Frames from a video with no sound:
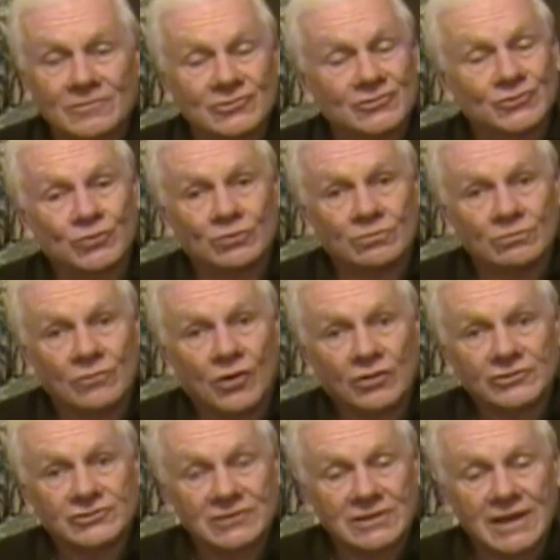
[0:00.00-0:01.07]
Because
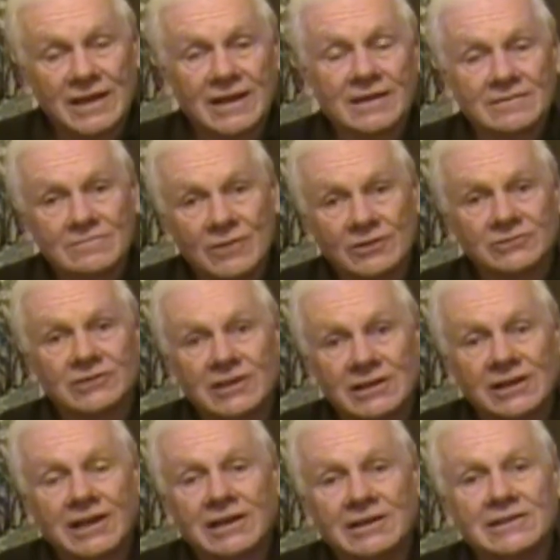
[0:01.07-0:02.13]
most
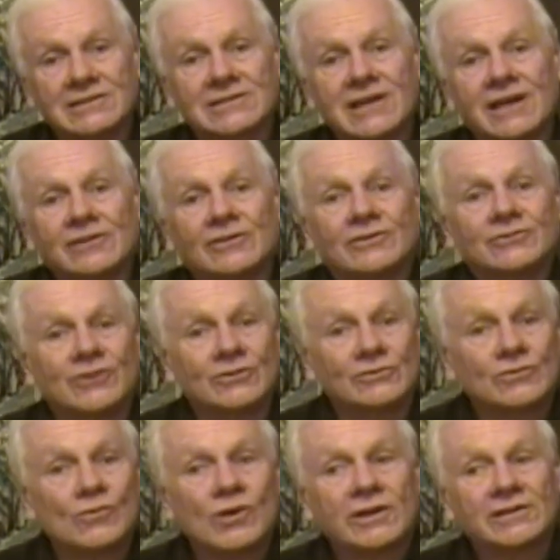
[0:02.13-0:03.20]
Canadians I know
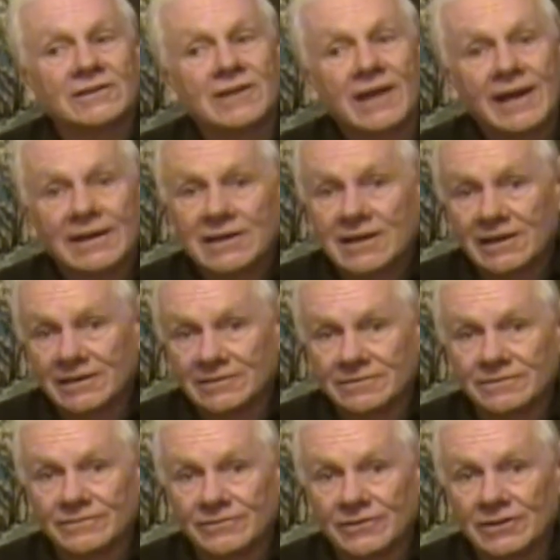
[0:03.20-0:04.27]
don't want that kind
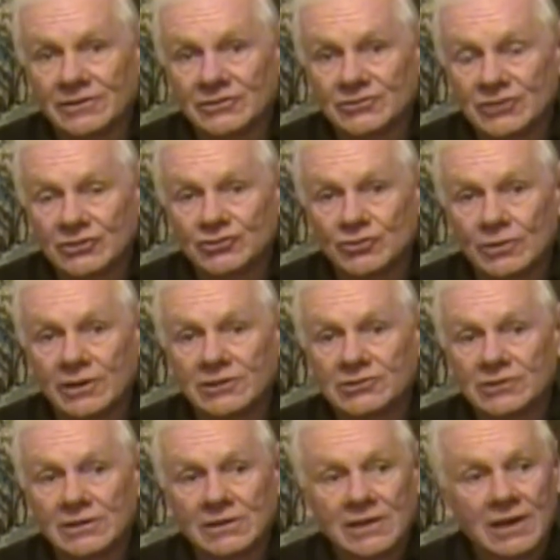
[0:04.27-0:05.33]
of
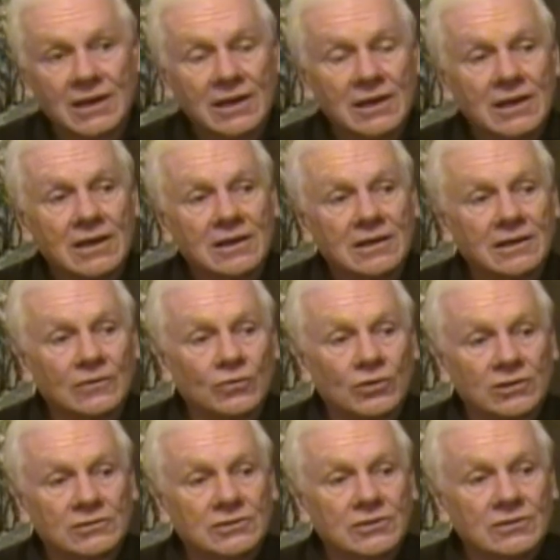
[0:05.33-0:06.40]
situation. And
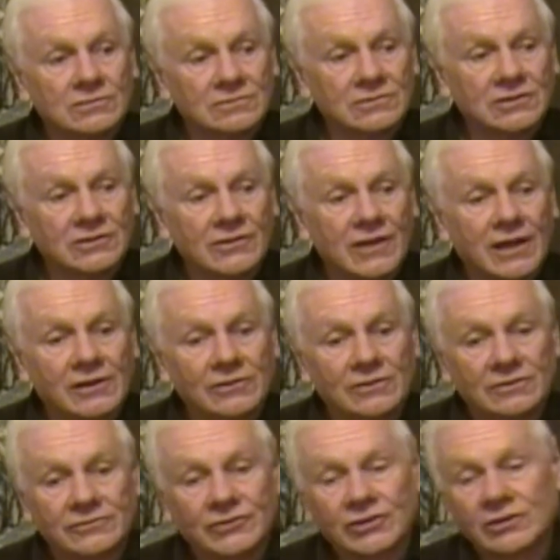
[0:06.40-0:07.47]
we're that
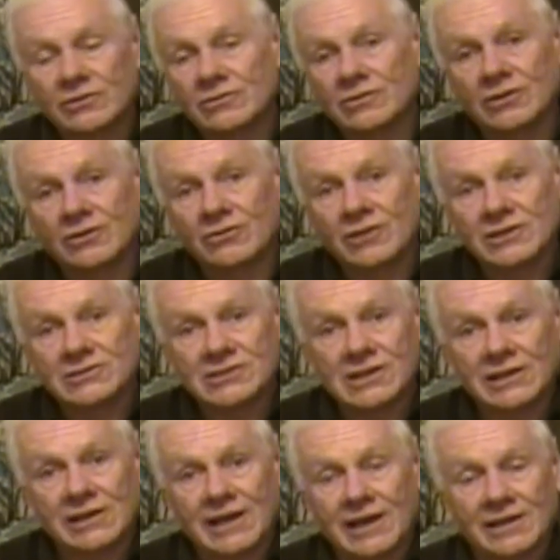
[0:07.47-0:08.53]
old
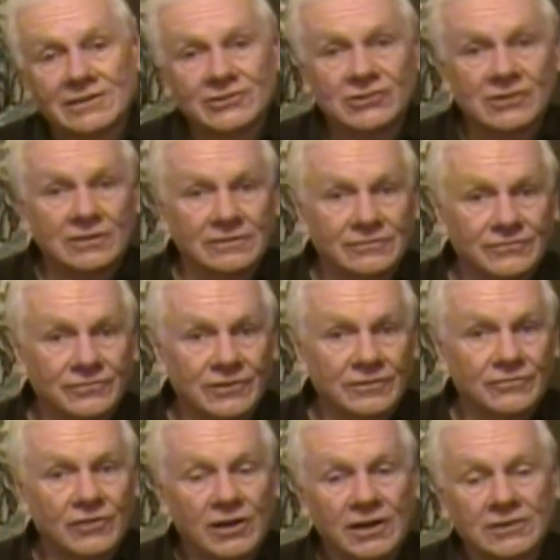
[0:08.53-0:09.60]
crazy analogy of
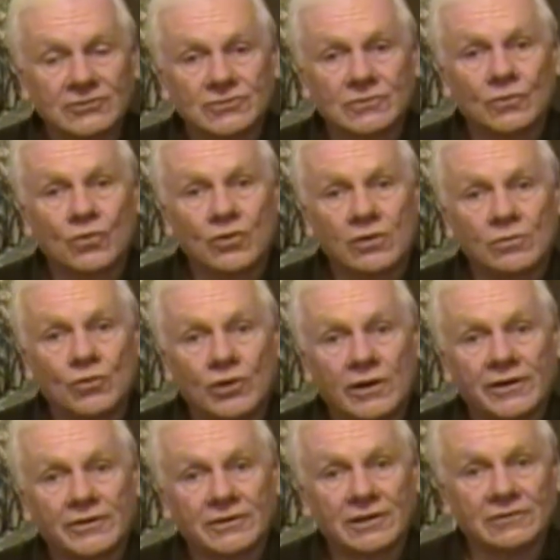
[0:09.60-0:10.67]
frogs in warm
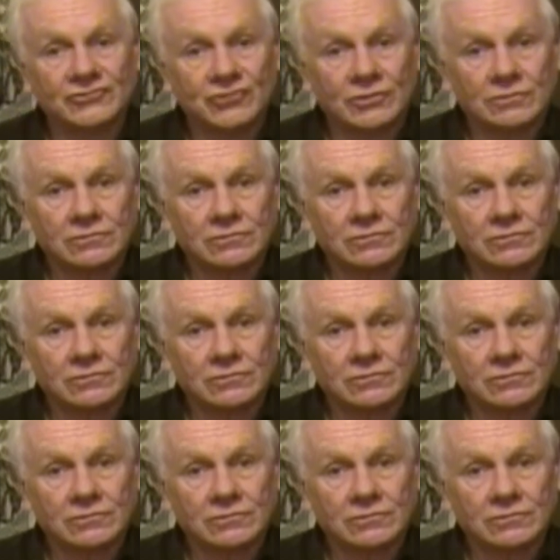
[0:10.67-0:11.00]
water